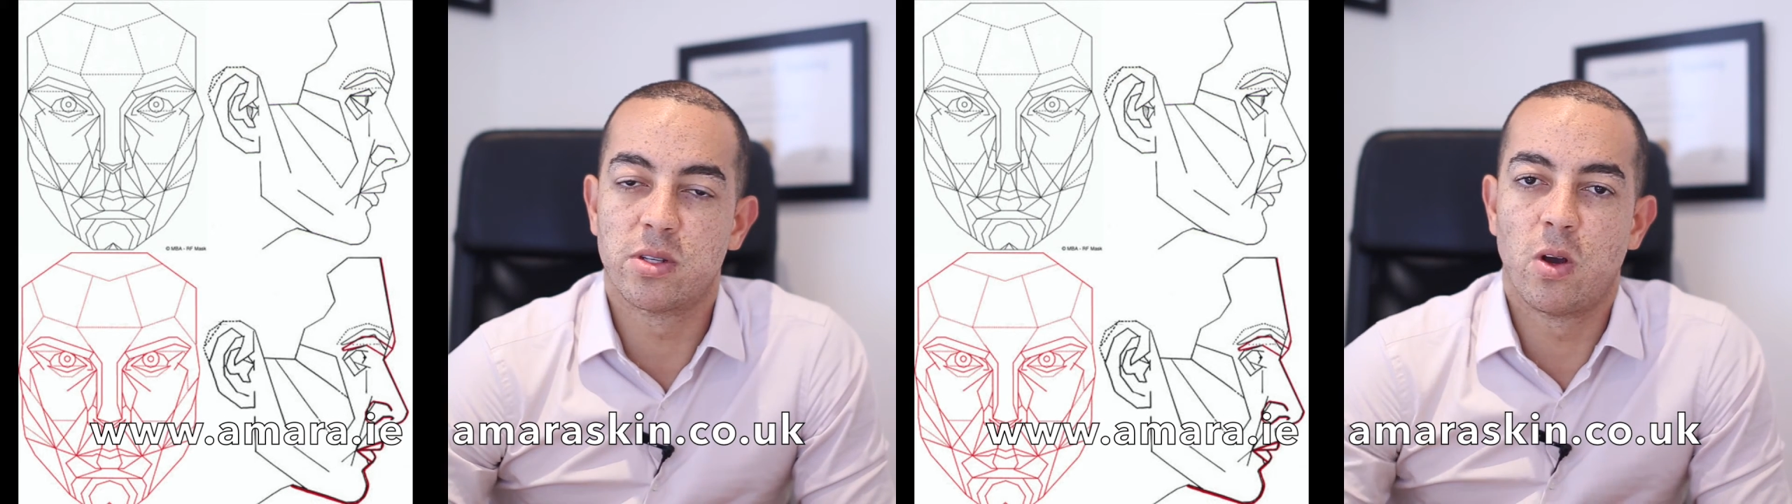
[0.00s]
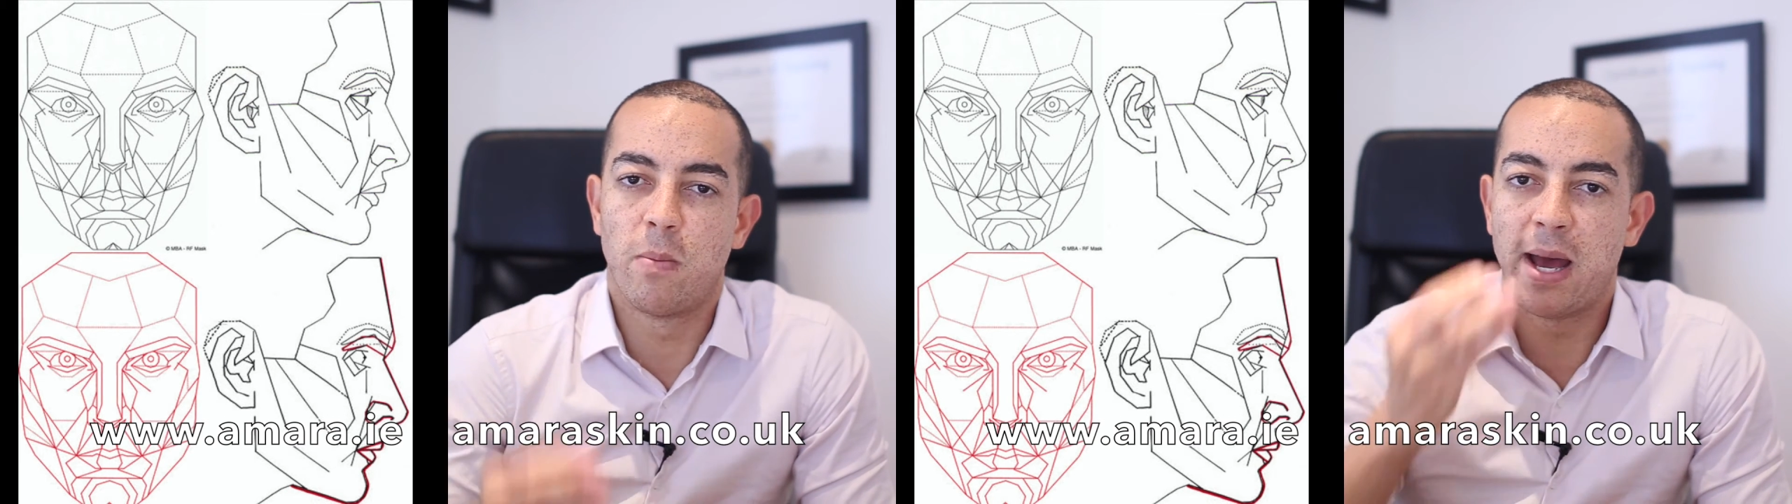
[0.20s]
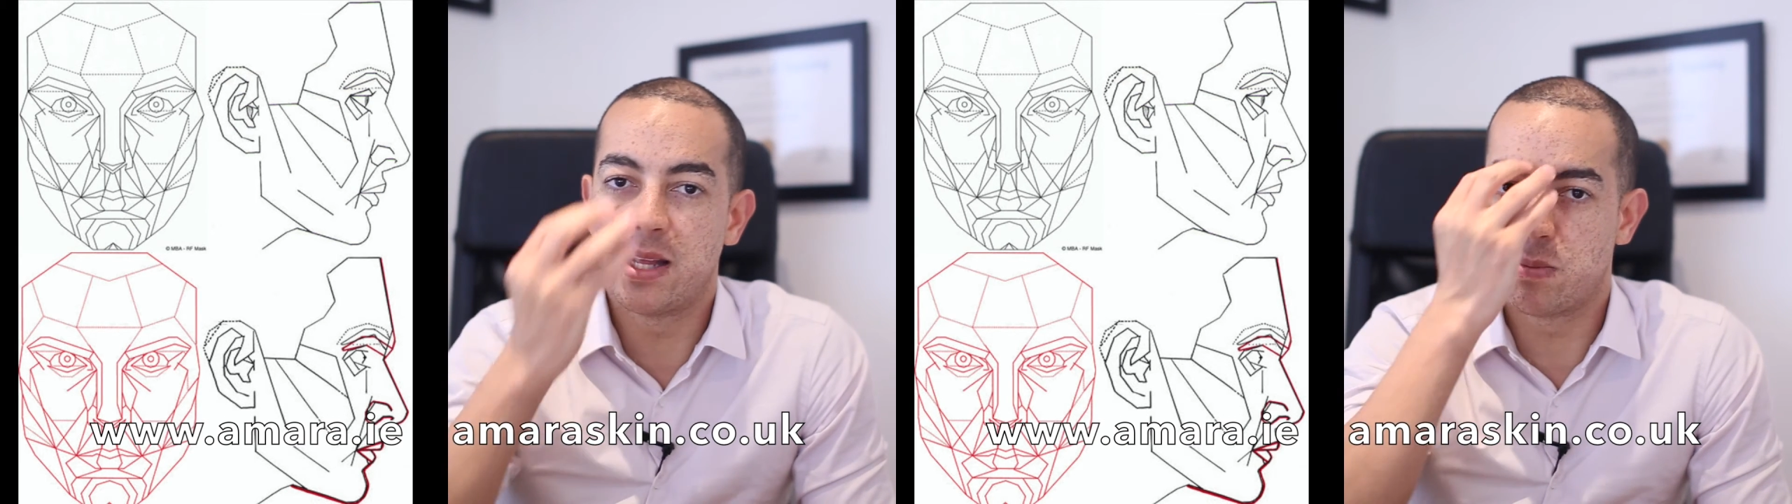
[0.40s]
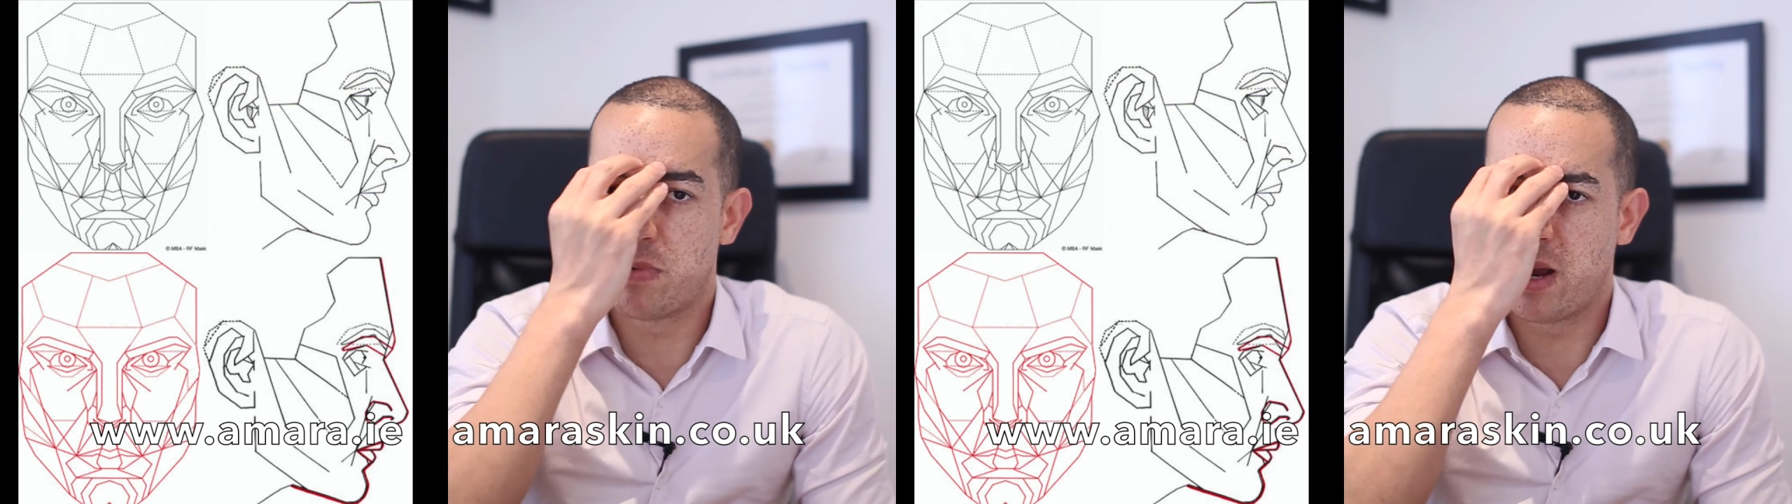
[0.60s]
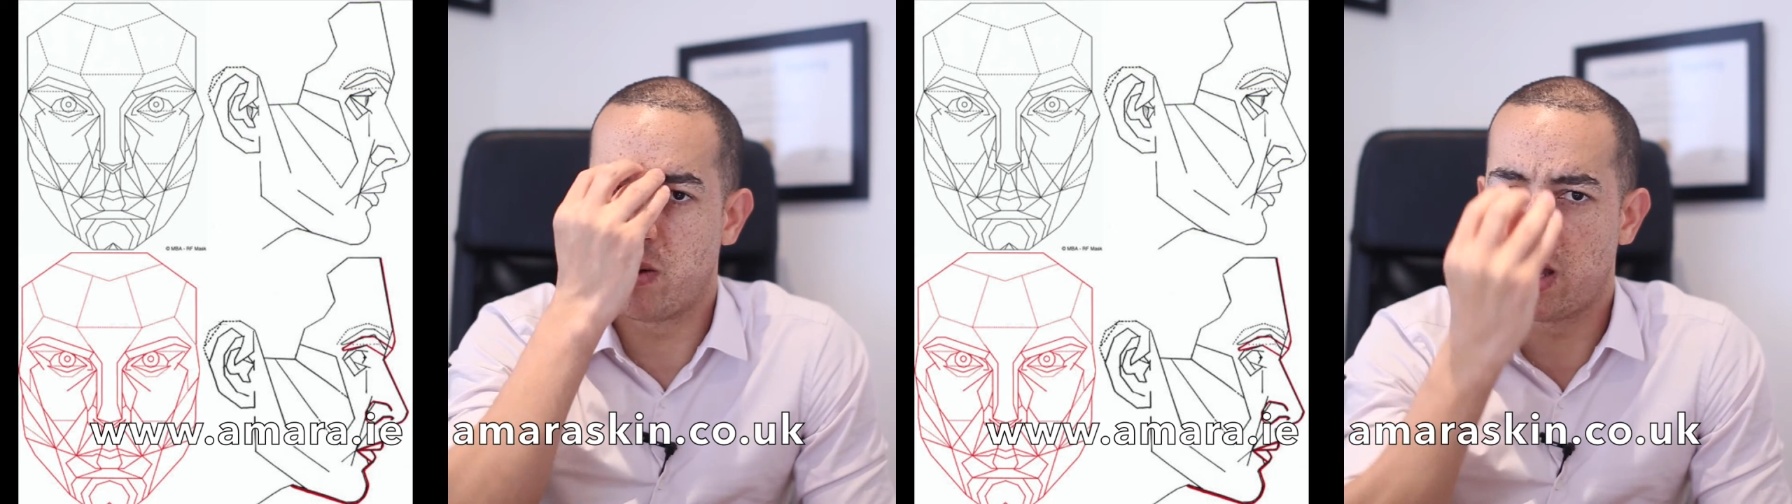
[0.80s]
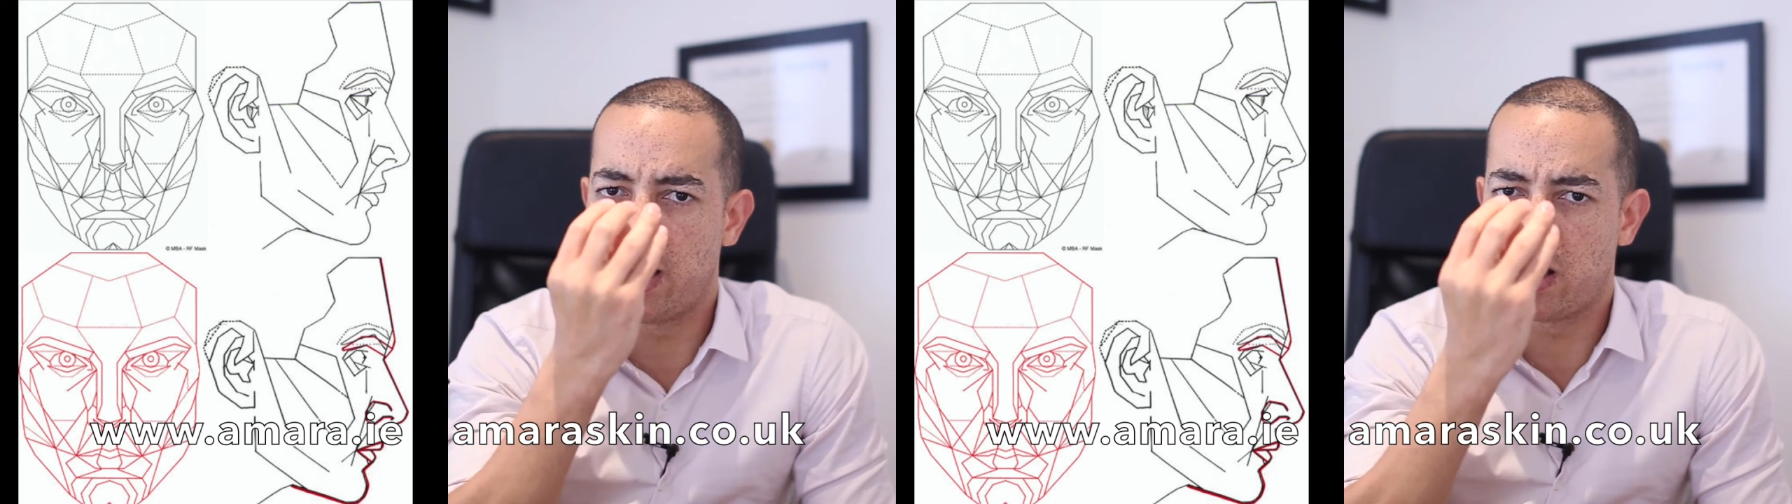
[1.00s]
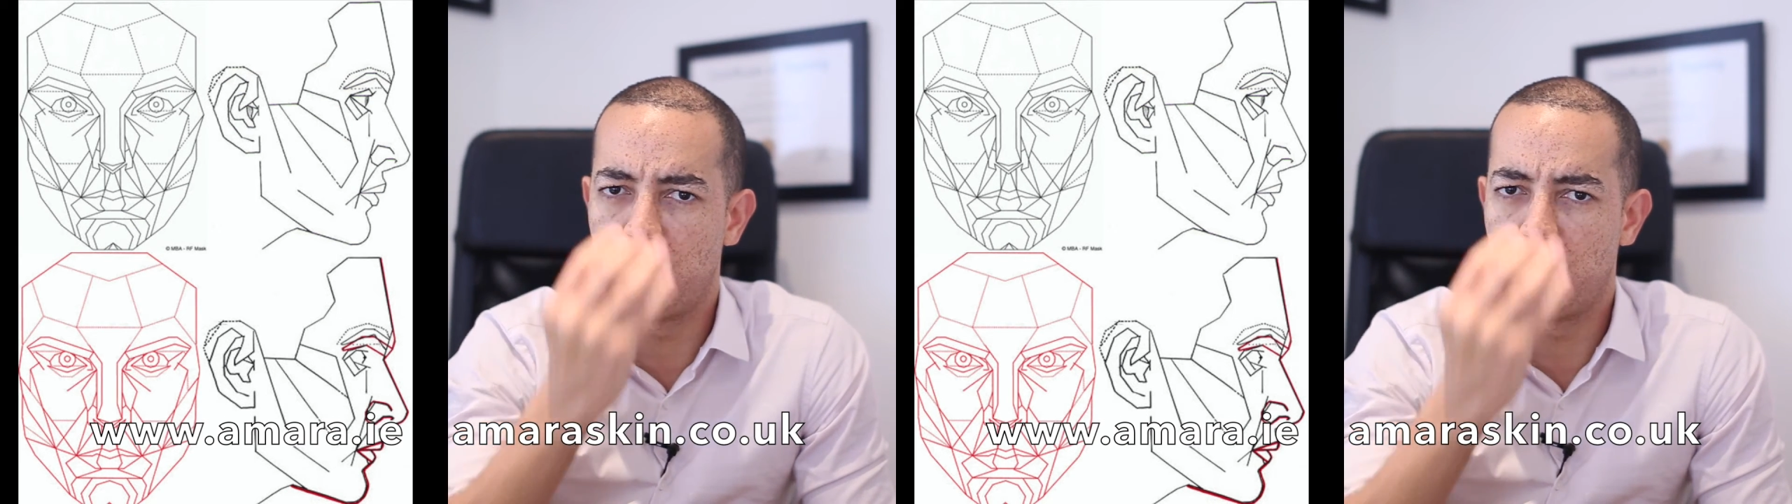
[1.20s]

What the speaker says: So a man's brow kind of